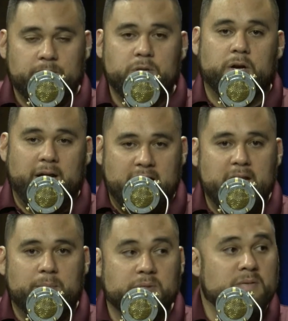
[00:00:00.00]
you're going to end
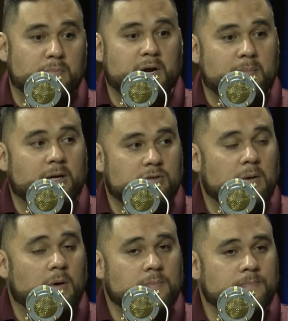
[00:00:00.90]
up in some pretty big
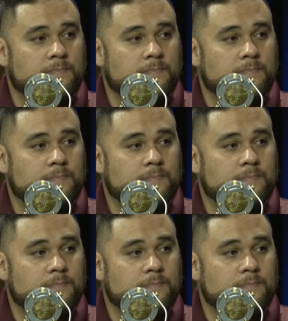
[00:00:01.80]
trouble.